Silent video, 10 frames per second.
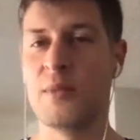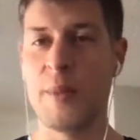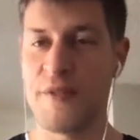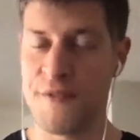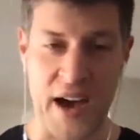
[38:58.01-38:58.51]

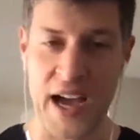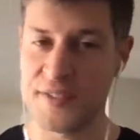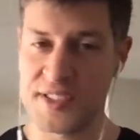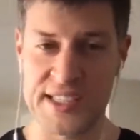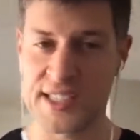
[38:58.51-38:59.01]
maybe
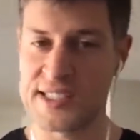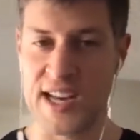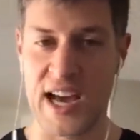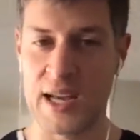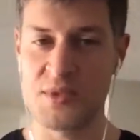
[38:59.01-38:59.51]
five six
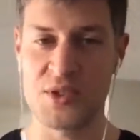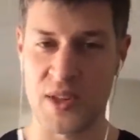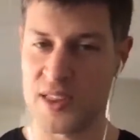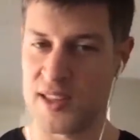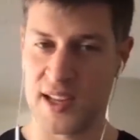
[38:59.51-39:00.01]
times
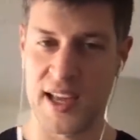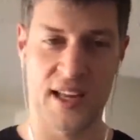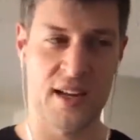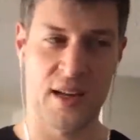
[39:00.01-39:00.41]
with again a